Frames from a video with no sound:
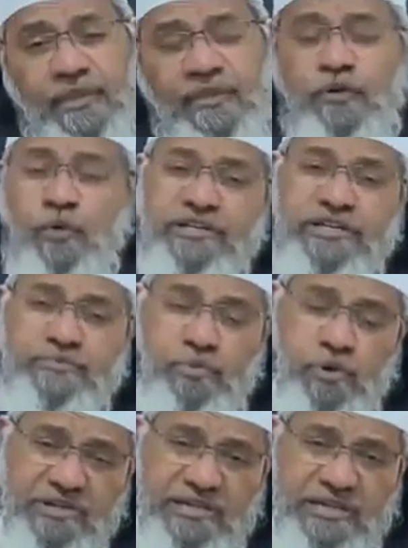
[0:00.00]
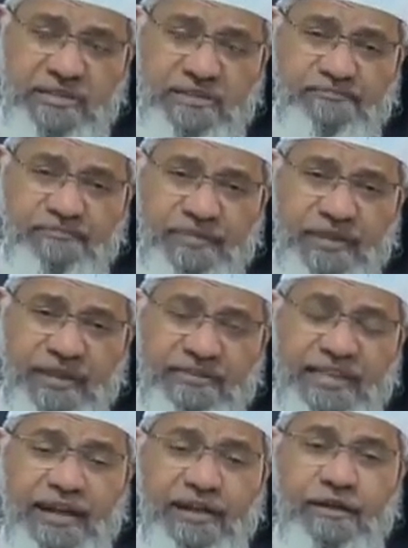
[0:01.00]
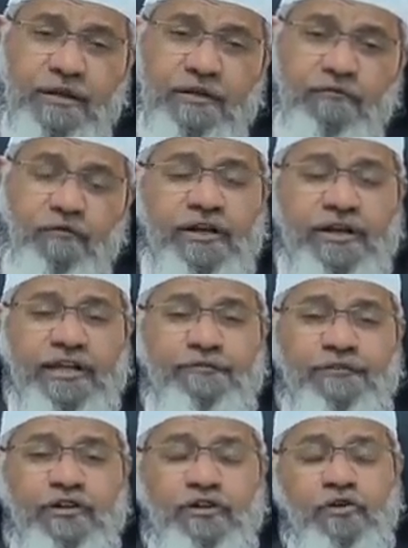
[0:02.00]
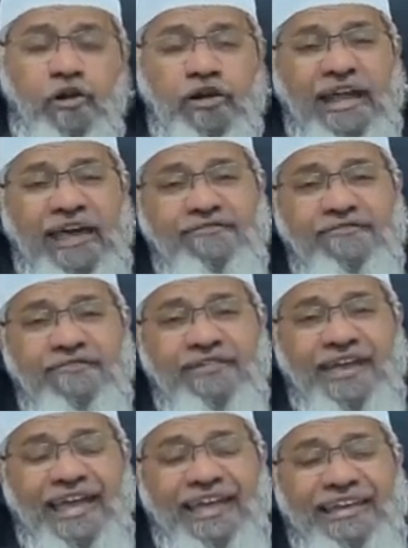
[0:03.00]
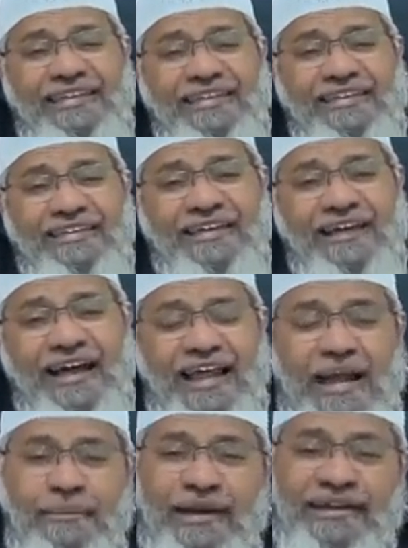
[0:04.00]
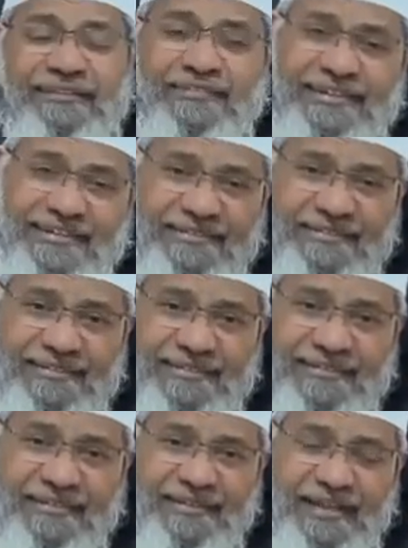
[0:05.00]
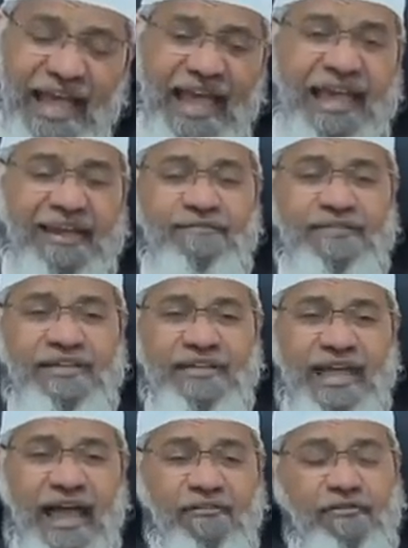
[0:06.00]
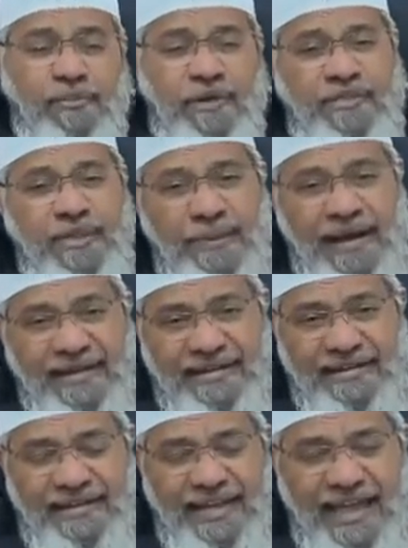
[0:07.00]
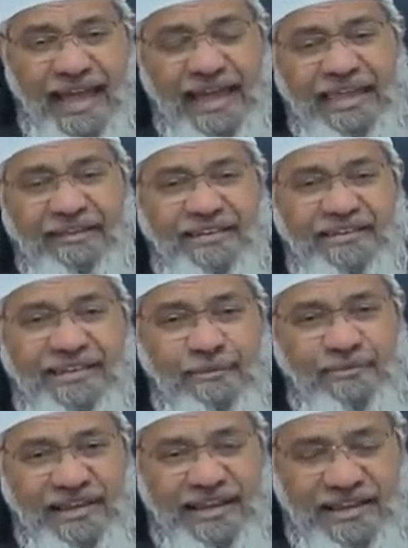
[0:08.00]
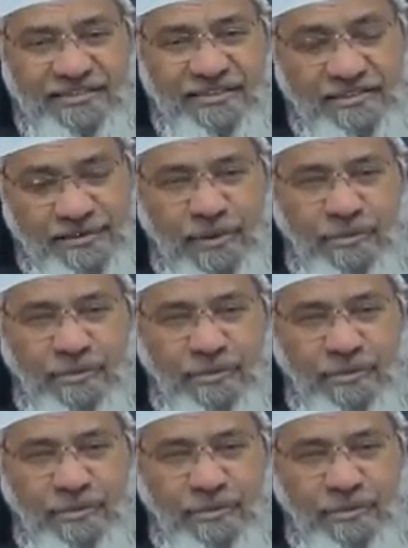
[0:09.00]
The question posed is that what if we do not have any haram activities and we have a birthday party and give an Islamic lecture? Is it